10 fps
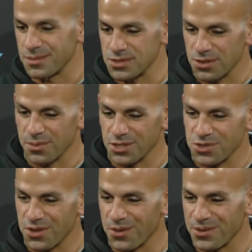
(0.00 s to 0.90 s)
so to make
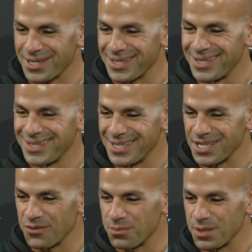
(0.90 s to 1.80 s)
sure that we get
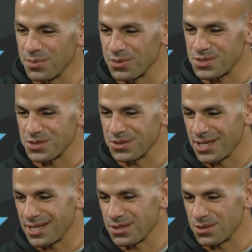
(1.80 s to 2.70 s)
11 people, so you
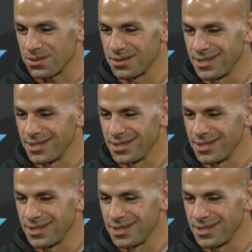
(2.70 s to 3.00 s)
got your